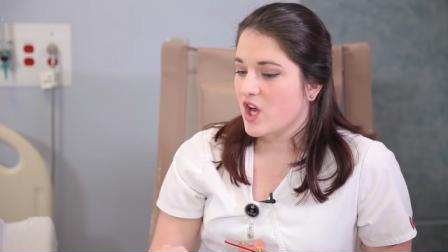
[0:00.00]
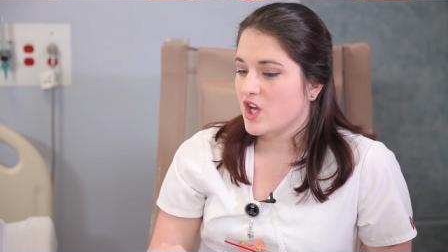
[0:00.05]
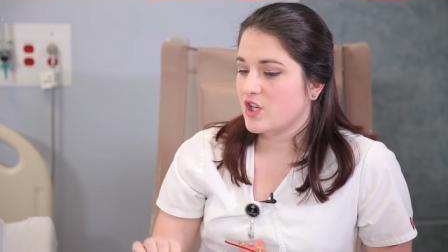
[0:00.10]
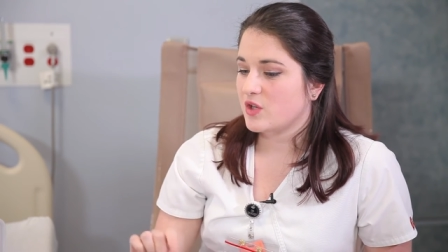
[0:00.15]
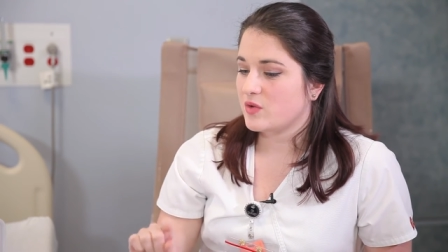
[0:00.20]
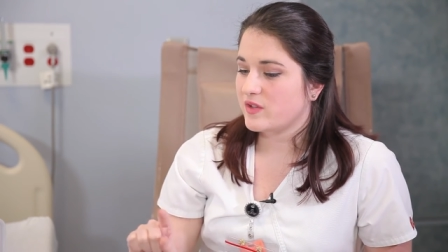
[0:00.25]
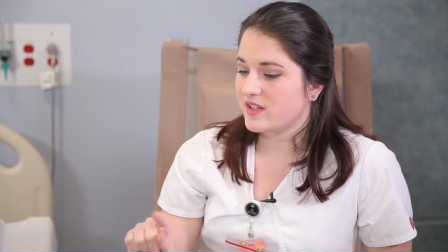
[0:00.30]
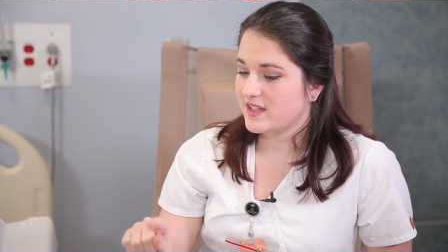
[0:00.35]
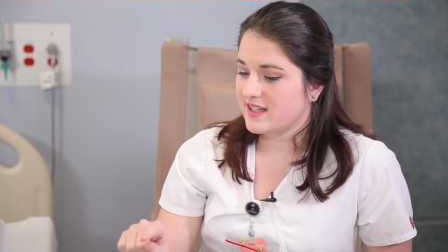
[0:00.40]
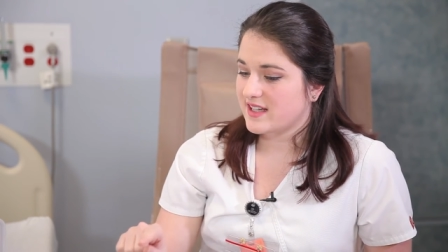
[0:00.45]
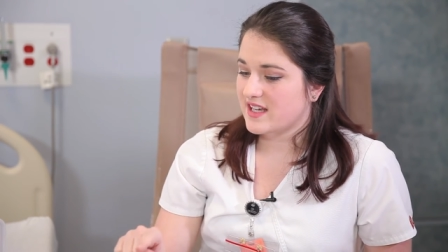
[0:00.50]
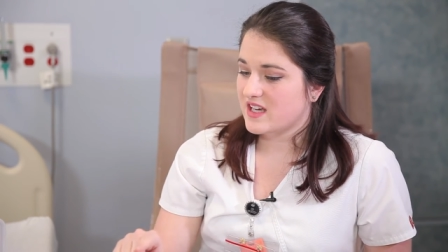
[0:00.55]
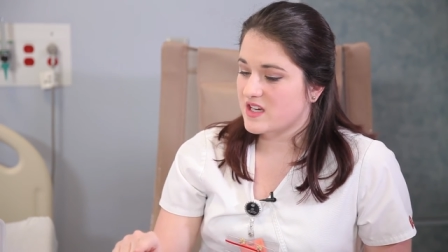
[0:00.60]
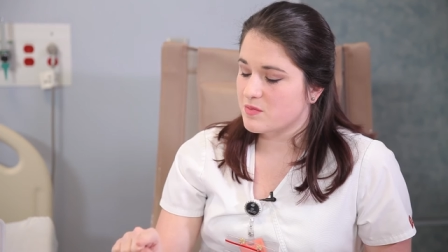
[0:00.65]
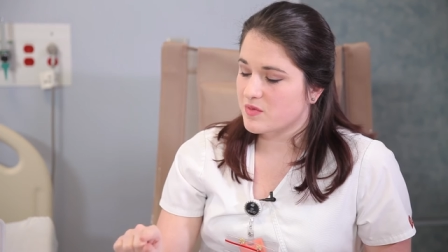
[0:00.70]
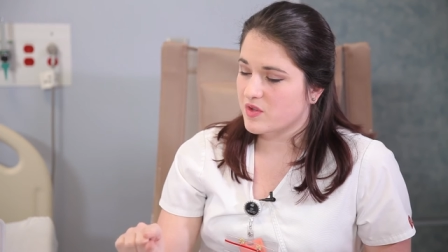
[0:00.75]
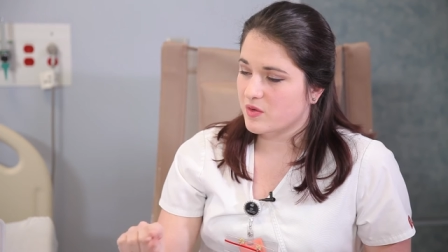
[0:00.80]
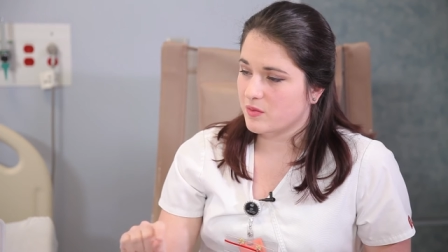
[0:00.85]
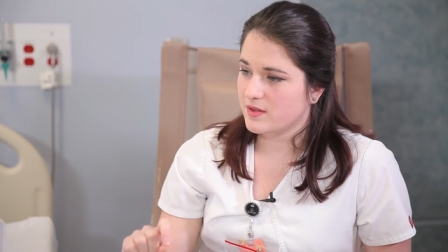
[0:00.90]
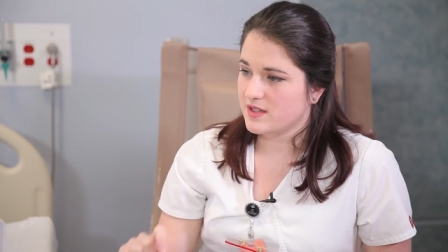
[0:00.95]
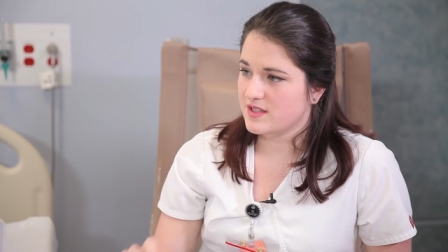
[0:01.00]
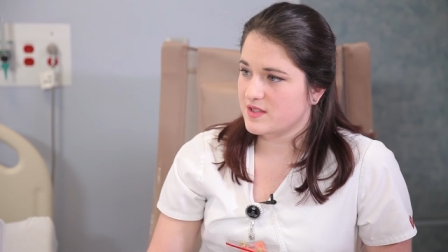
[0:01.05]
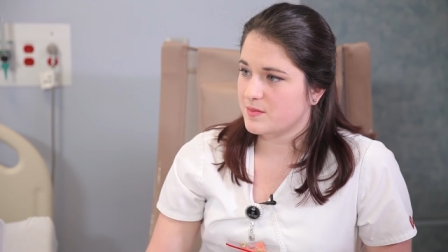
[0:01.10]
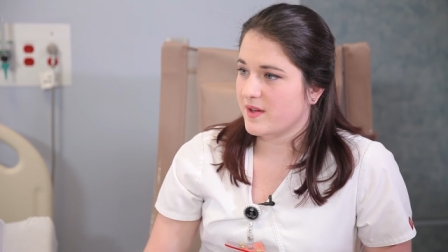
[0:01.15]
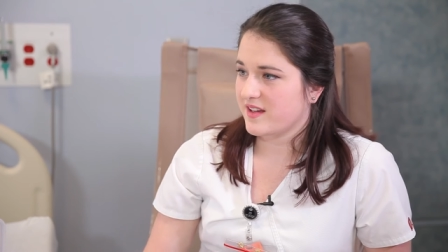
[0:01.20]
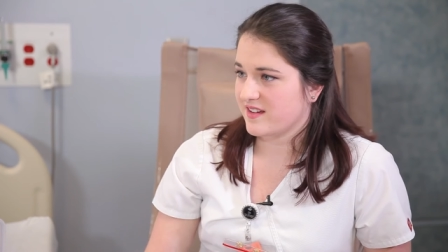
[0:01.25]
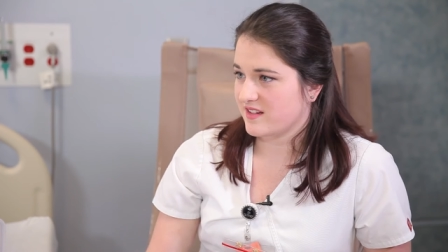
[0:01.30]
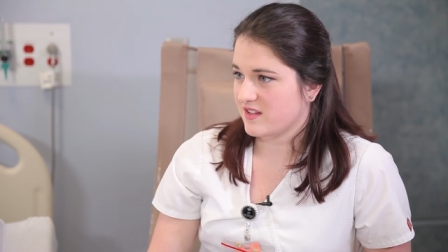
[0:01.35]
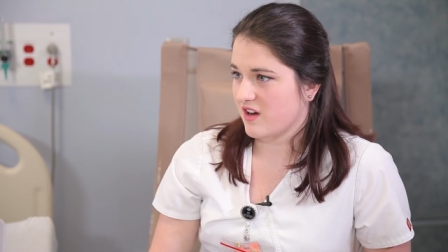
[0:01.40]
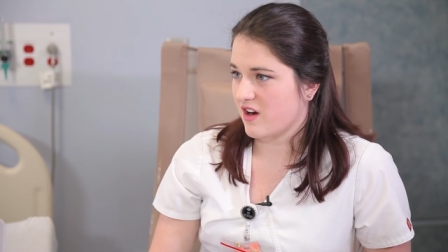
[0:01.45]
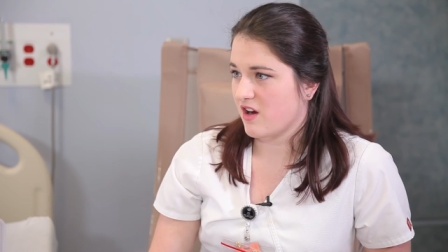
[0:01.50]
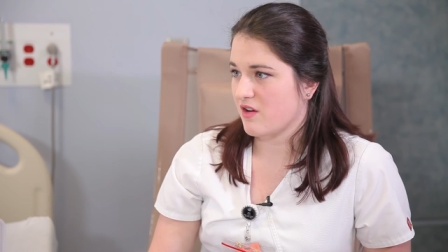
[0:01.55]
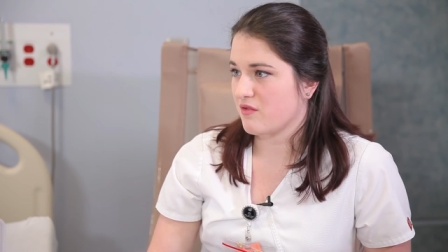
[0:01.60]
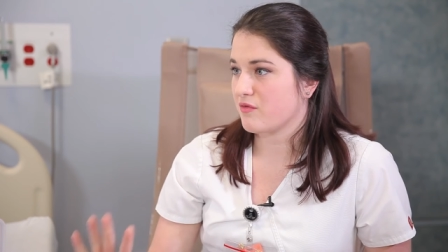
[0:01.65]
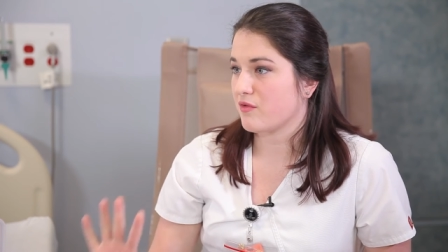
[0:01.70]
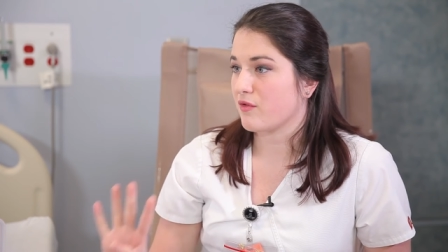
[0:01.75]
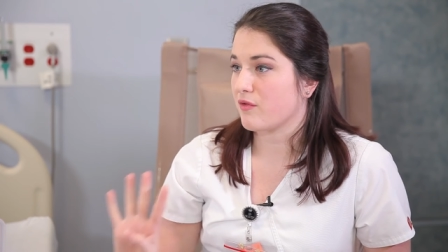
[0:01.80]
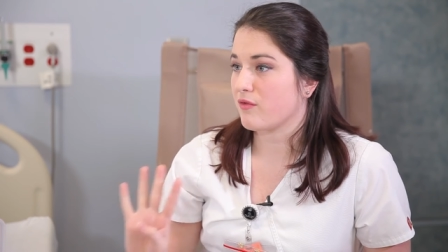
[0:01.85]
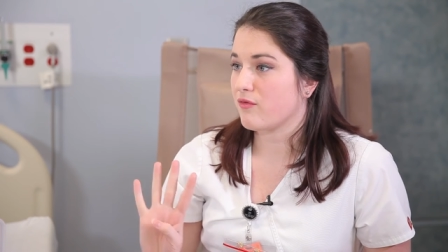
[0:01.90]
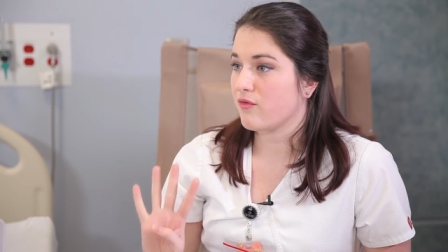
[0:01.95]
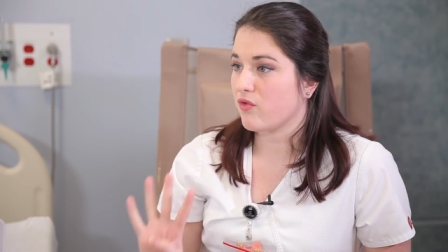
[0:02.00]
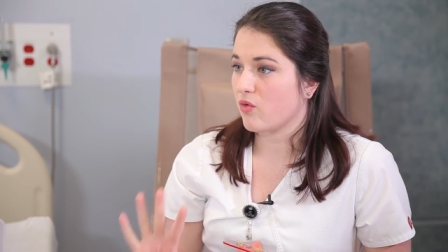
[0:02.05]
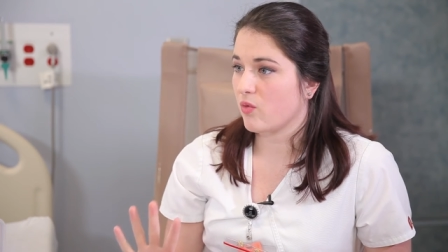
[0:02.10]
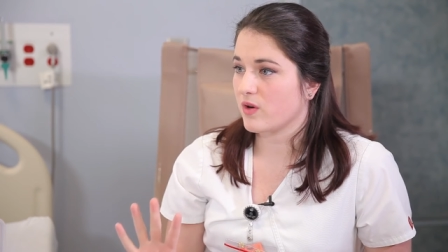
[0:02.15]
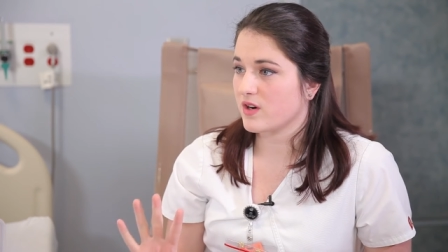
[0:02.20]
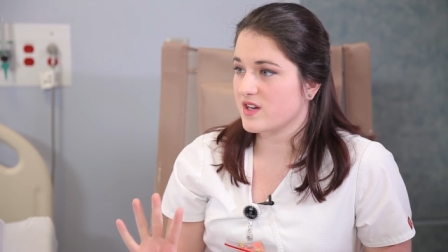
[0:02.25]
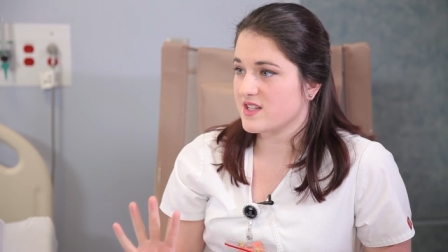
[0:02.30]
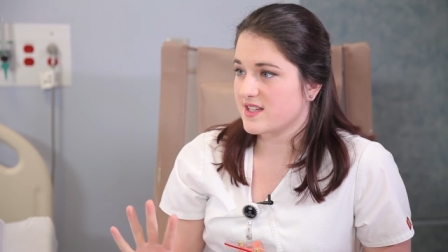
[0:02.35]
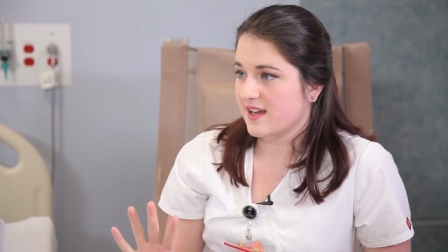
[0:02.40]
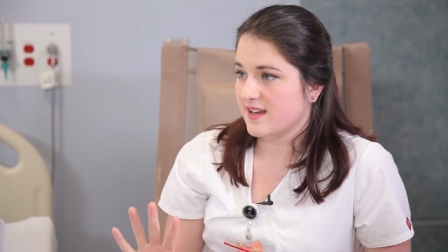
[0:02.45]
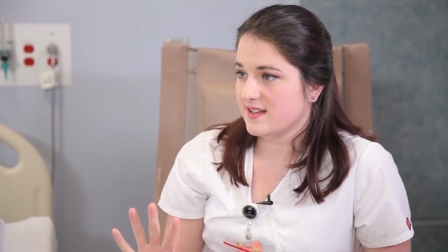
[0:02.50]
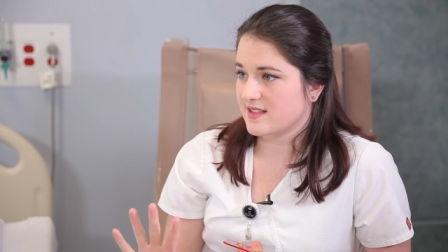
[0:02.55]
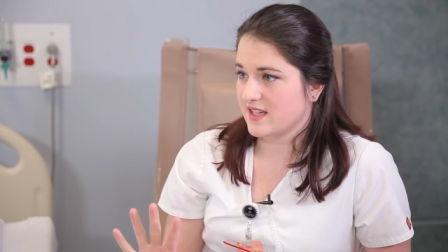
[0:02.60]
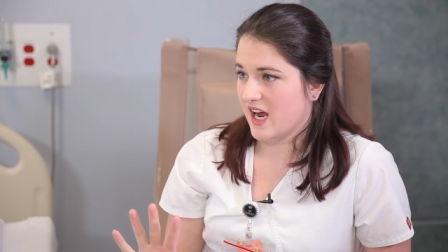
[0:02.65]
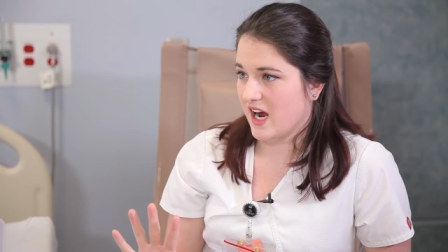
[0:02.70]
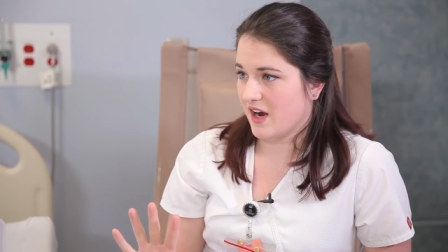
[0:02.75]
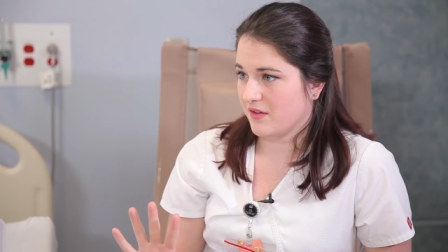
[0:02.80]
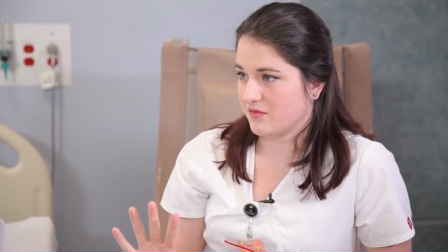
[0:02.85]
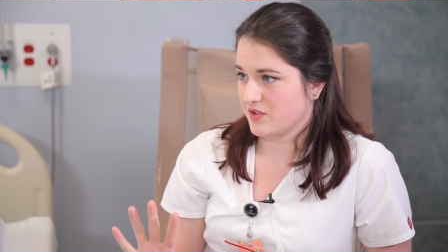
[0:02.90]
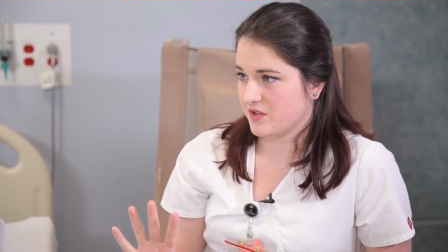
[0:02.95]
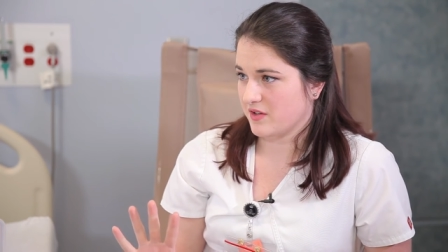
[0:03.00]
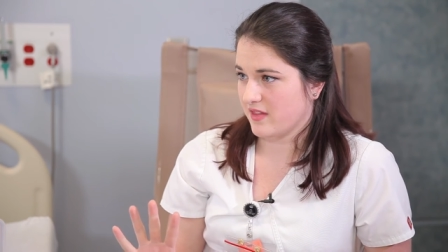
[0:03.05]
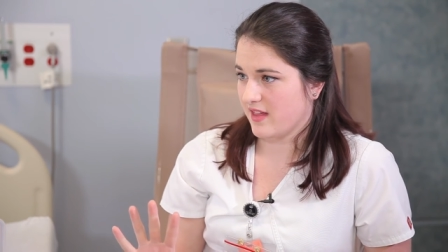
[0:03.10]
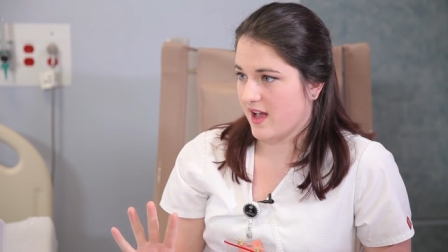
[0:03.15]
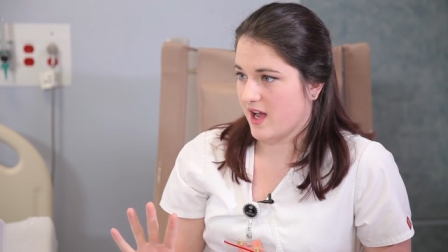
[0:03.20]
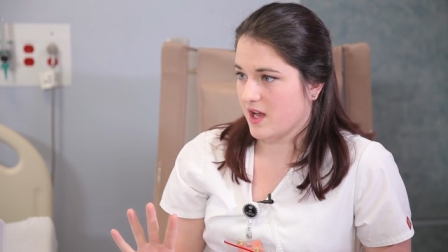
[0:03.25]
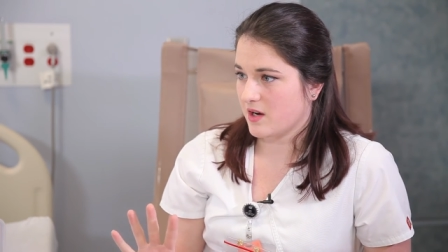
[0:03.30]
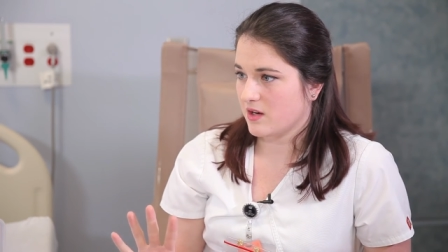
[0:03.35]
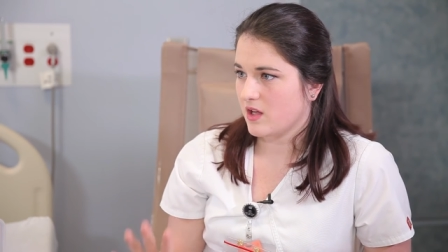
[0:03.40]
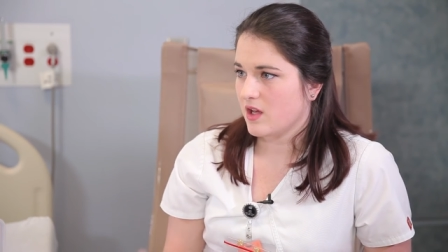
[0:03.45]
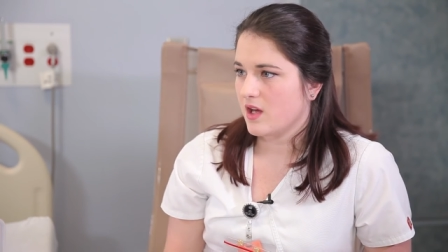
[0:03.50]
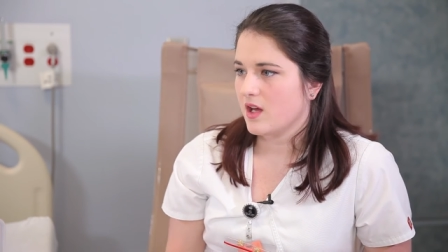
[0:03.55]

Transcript: You need to keep the wristband on for four days after that.